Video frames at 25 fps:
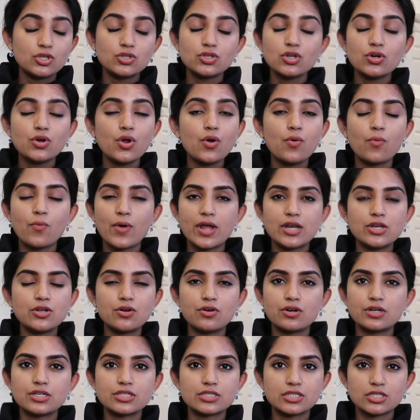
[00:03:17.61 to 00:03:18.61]
You don't know when
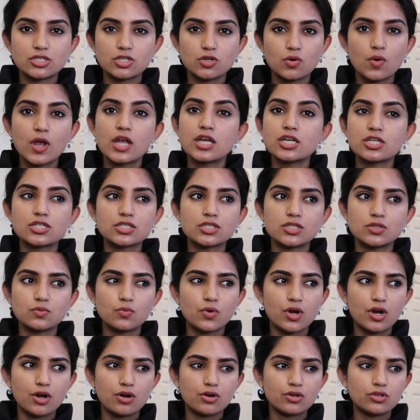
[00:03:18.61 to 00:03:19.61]
you're in a situation
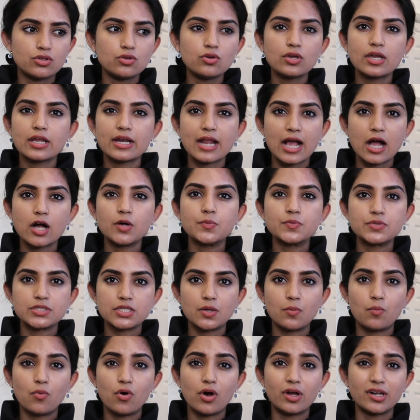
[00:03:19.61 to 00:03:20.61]
where you can help
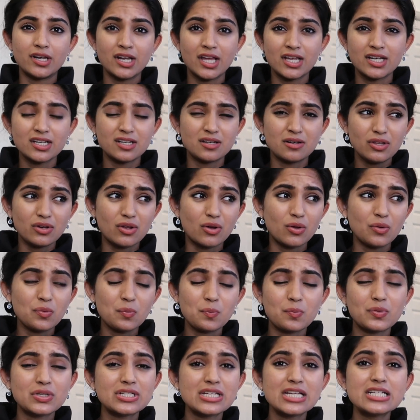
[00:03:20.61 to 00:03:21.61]
someone and, you know,
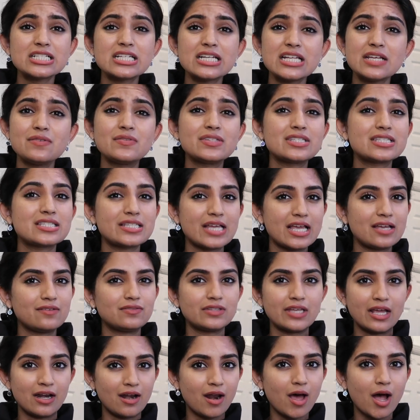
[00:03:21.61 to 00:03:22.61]
potentially even
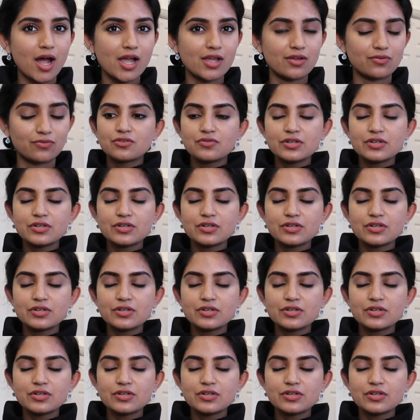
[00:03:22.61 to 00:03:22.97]
save their life.